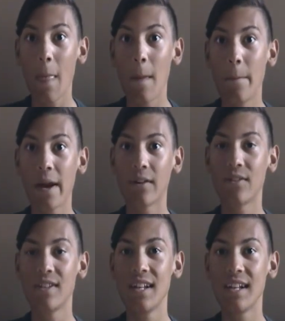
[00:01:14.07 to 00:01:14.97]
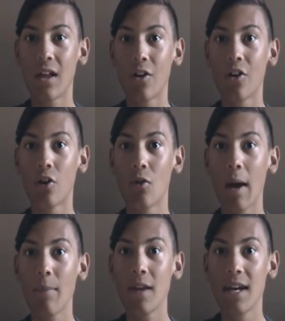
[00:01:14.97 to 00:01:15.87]
The parents then tell her to
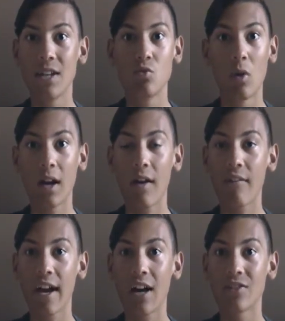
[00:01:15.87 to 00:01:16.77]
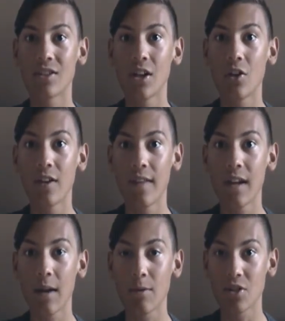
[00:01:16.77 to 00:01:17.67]
grab the kids, run out of the house, and go to the
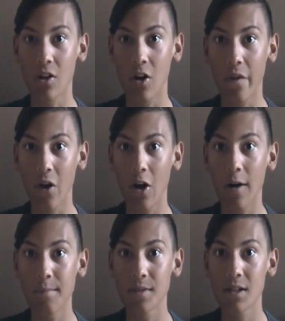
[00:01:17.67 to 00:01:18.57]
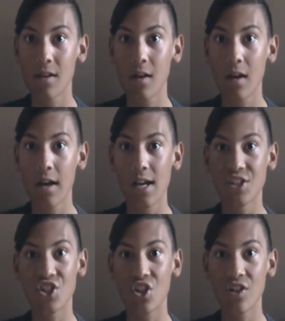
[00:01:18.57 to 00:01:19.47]
neighbors to call the cops. As
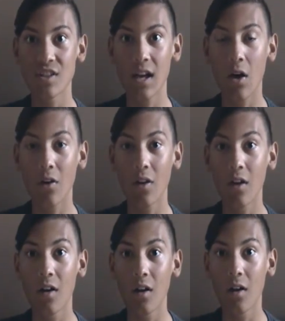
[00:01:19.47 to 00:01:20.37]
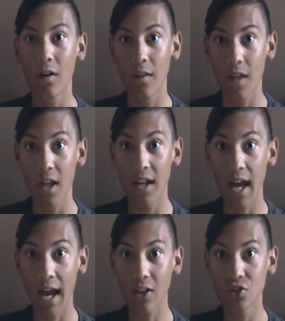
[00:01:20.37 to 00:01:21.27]
it turns out, an
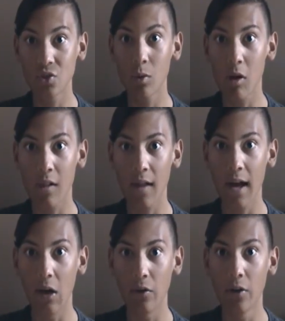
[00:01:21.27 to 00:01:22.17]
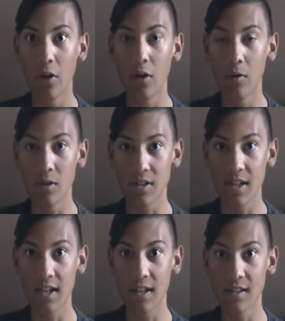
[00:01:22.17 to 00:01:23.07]
actual clown was
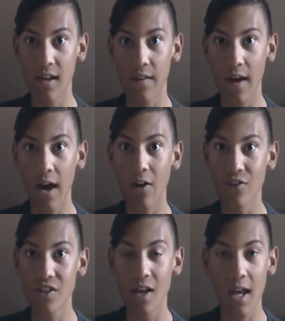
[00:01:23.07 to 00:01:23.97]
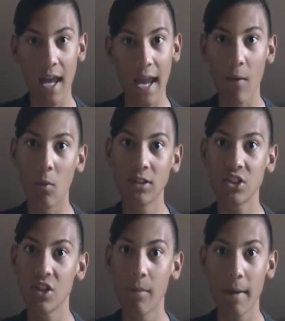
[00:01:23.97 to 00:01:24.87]
sitting inside the house, and
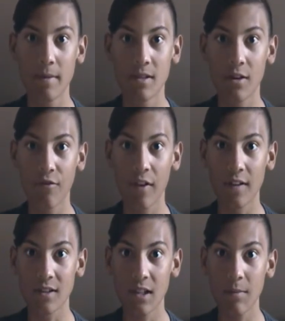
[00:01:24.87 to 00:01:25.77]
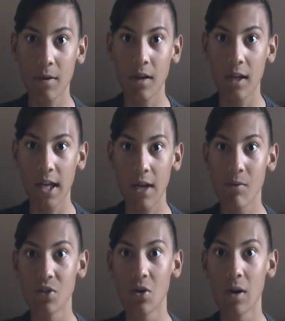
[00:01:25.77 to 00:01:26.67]
once the babysitter fell asleep, he
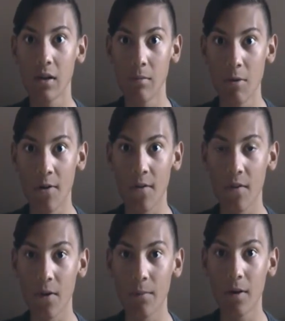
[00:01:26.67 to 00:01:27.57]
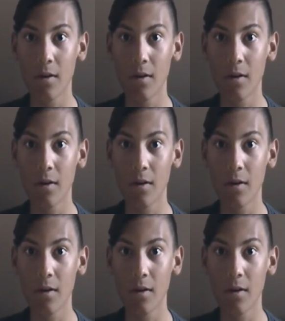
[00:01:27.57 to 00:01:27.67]
was going to murder them.